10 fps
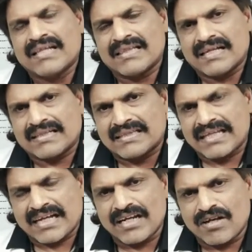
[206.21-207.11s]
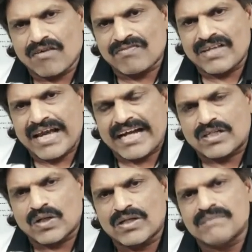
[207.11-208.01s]
The thickening of the
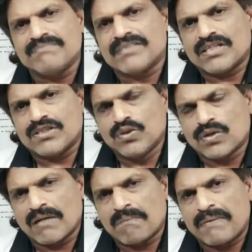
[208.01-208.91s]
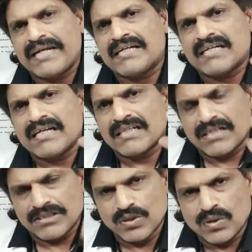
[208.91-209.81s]
ectoderm, neural plate,
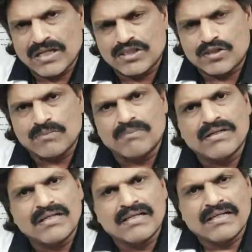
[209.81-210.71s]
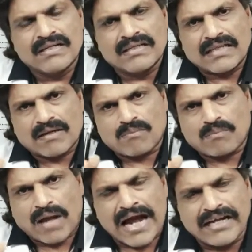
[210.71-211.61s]
the neural tube, the
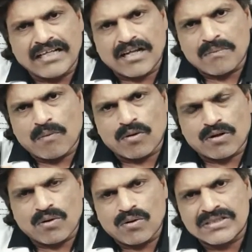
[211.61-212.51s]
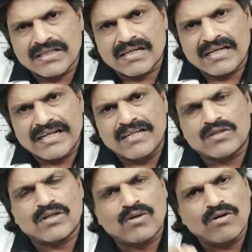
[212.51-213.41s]
anterior pore closure leading
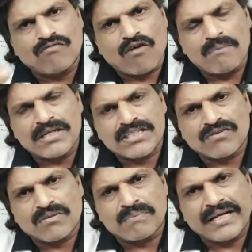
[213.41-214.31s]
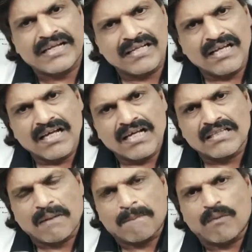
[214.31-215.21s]
to the good formation of the brain,
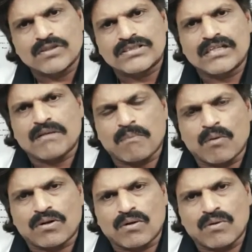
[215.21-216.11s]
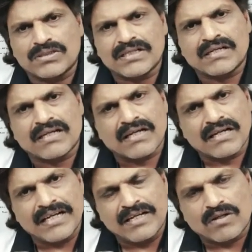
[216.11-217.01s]
the posterior pore closure
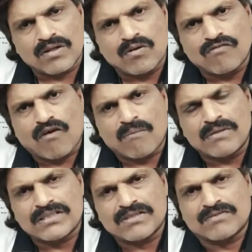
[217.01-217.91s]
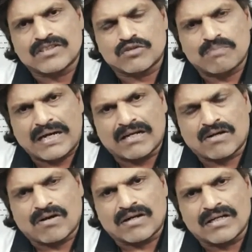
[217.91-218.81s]
leading to the good formation of the spinal
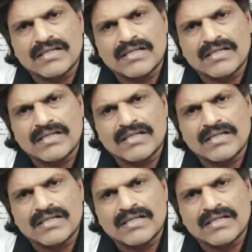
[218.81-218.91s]
cord.